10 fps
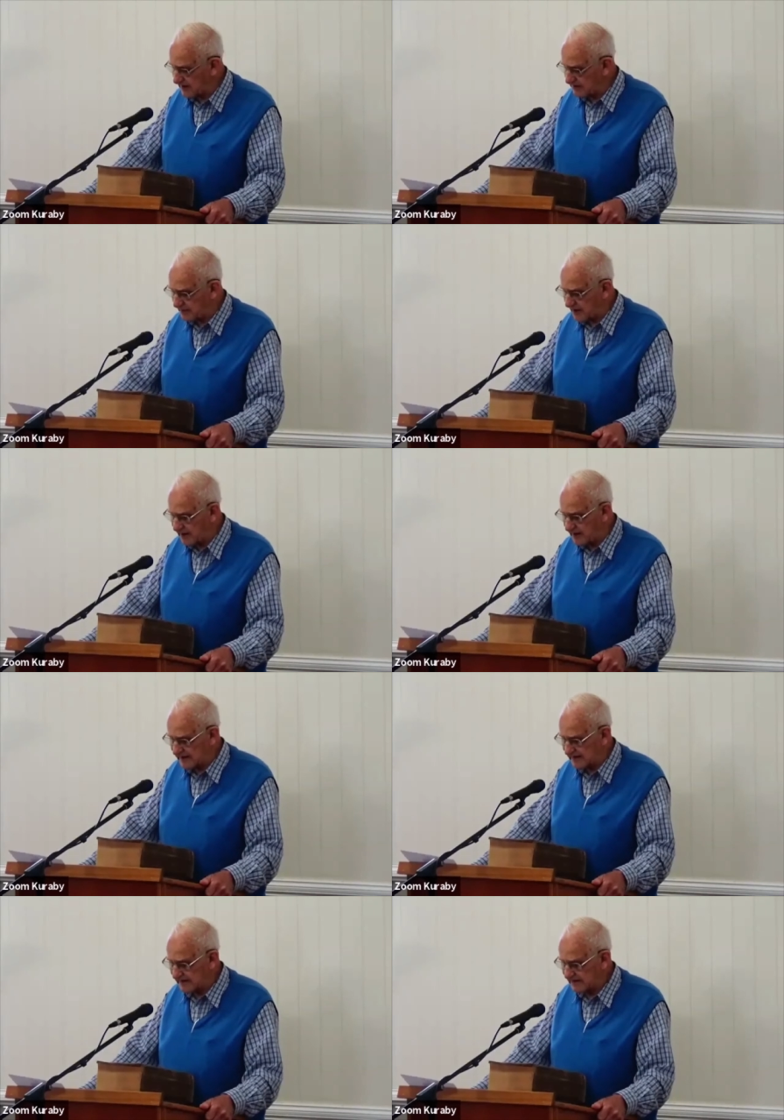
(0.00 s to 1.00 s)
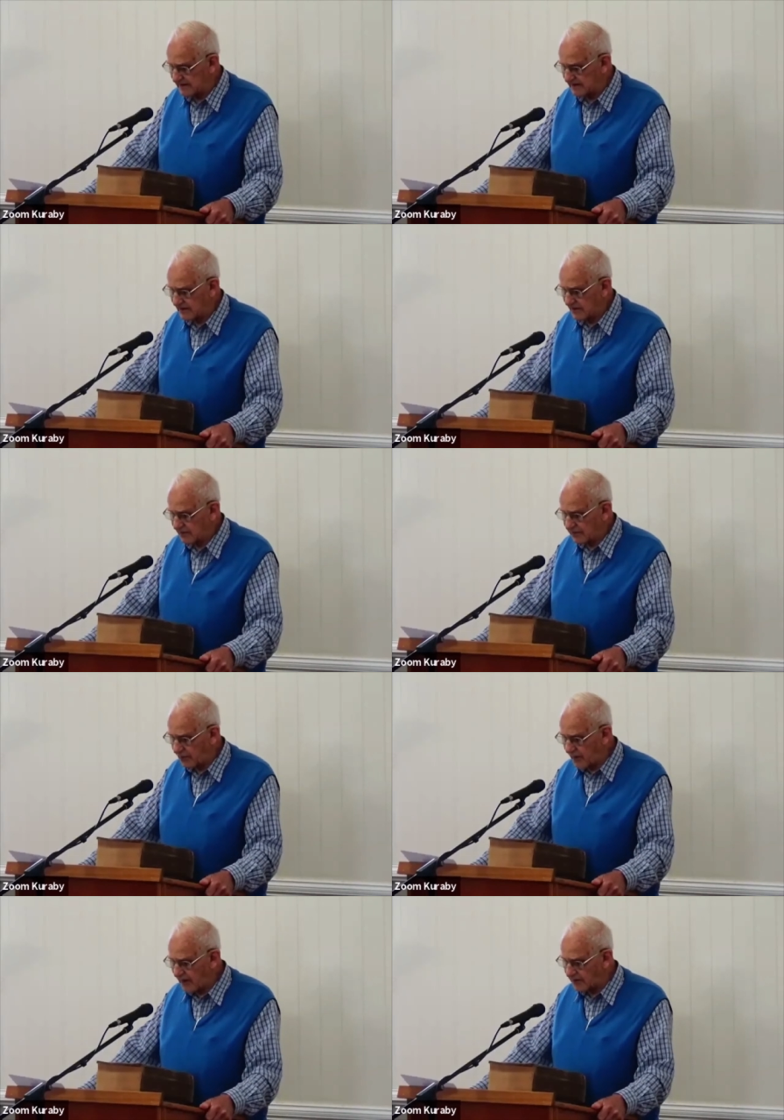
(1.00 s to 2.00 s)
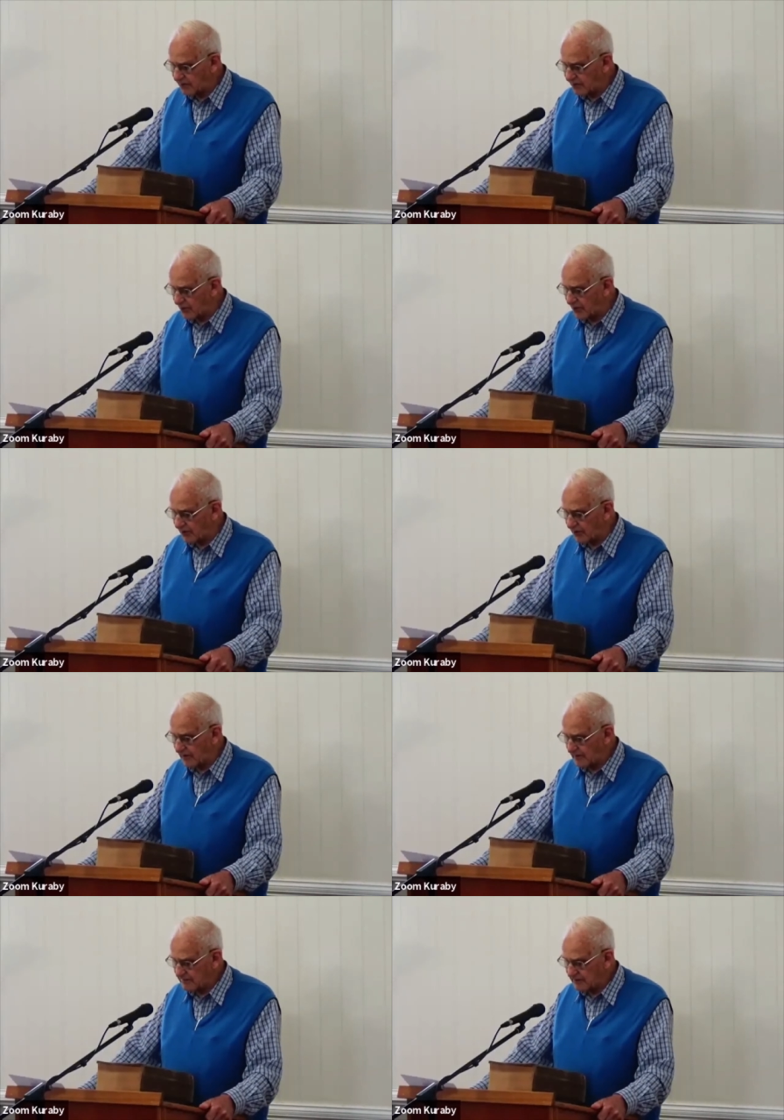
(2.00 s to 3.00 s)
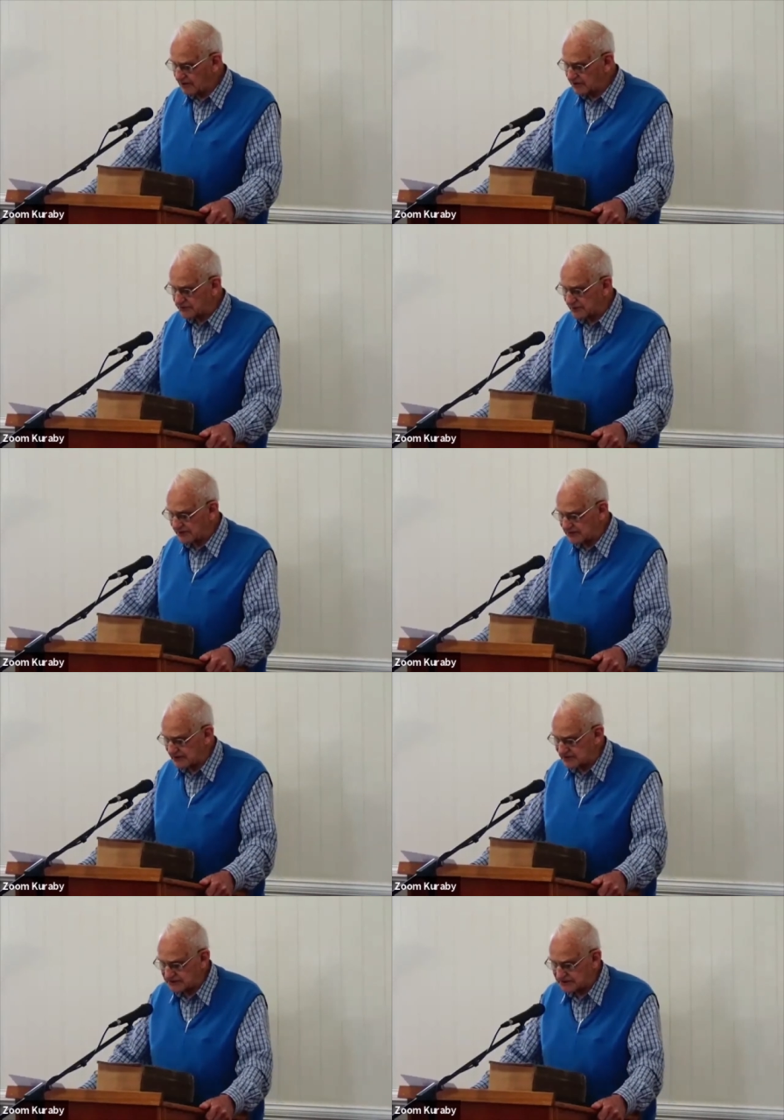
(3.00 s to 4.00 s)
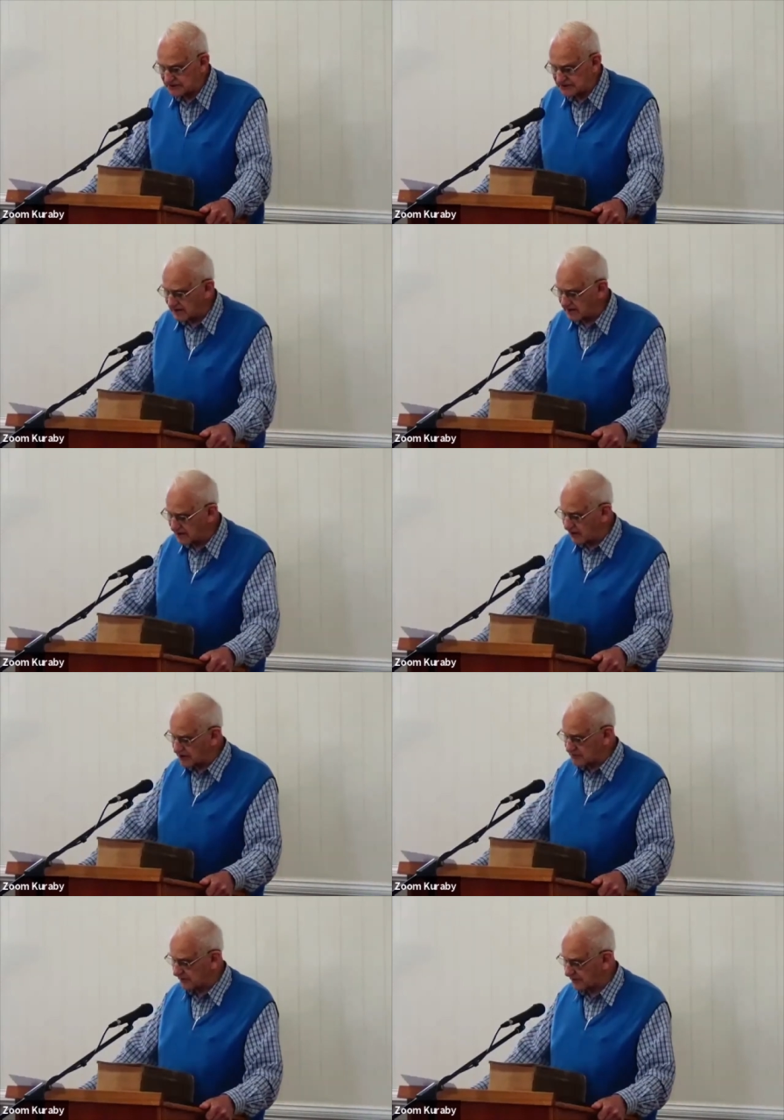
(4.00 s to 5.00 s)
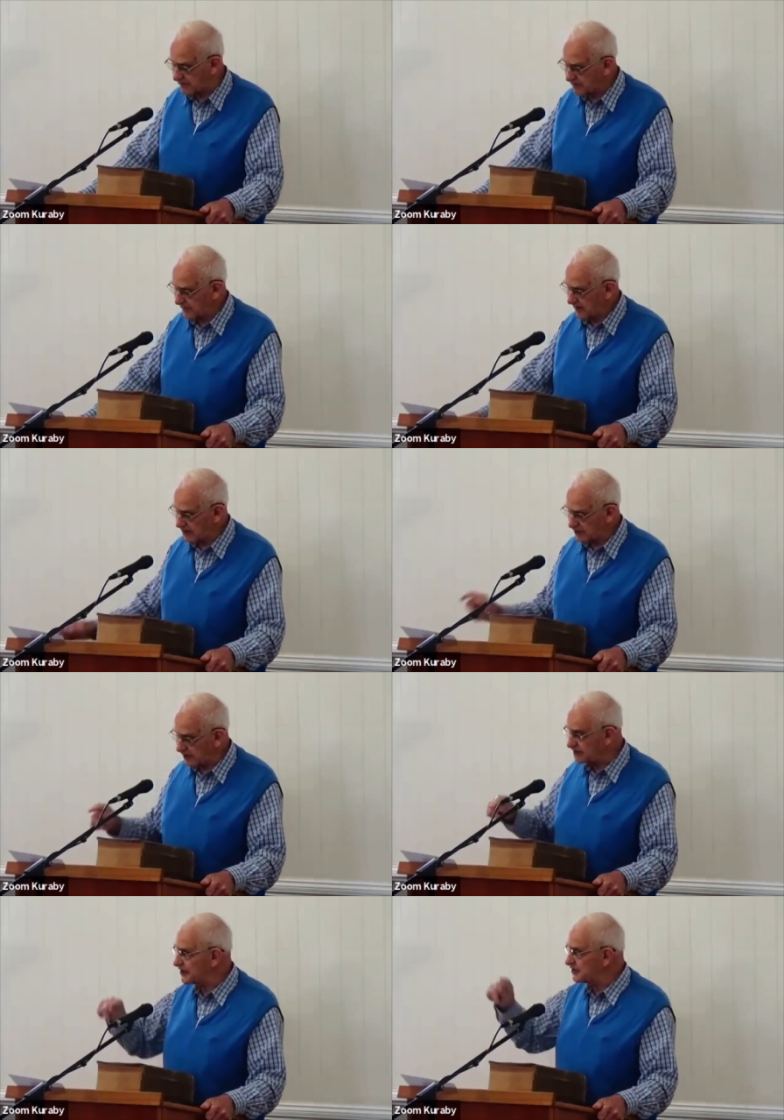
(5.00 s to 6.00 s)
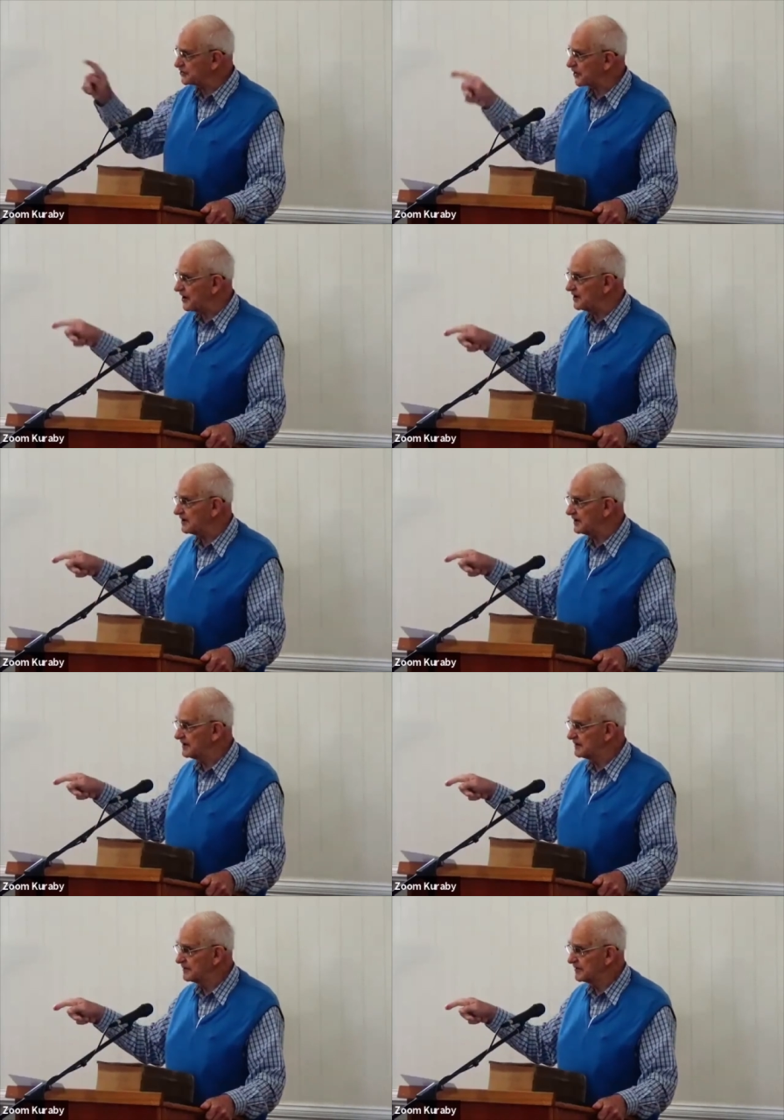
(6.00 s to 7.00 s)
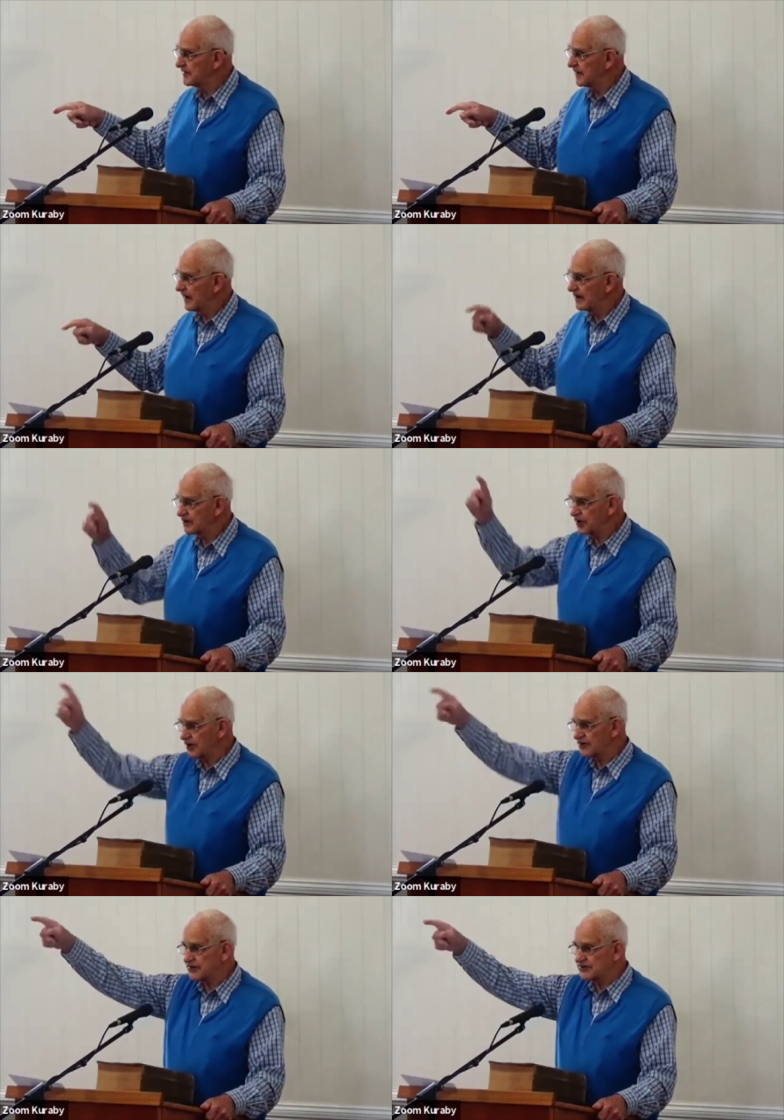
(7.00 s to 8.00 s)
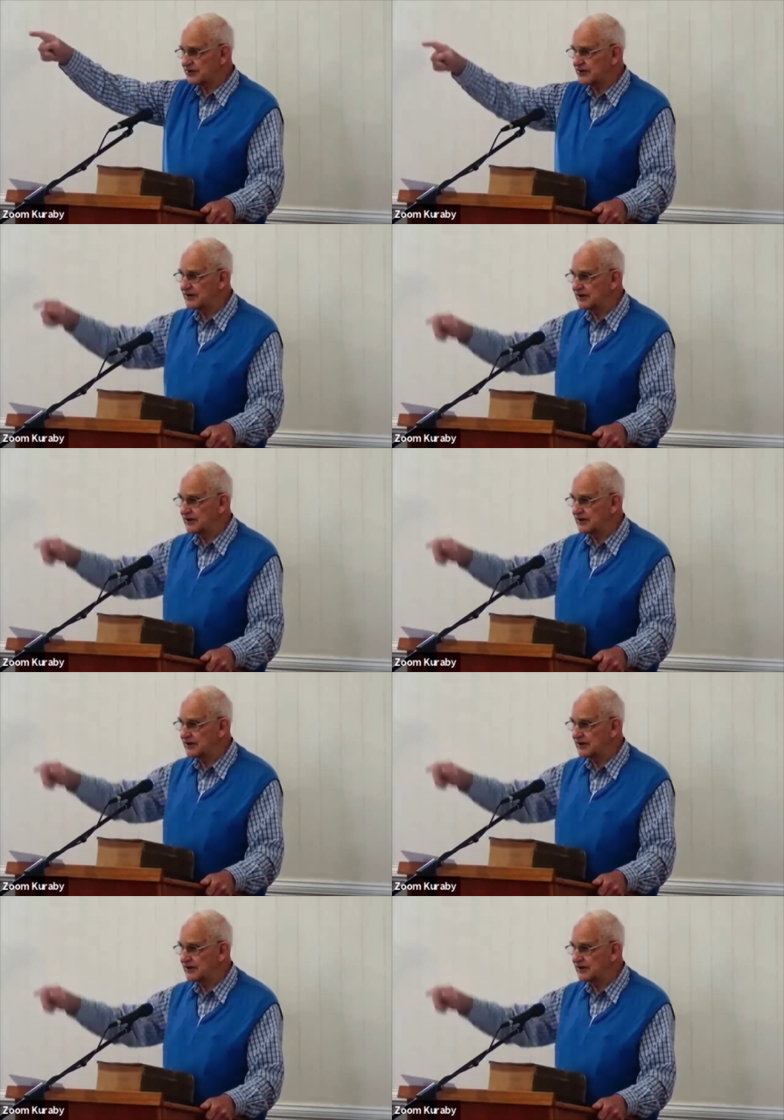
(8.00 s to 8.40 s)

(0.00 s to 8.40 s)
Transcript: praying for one or more ministries that is taking the gospel across the street and across the sea?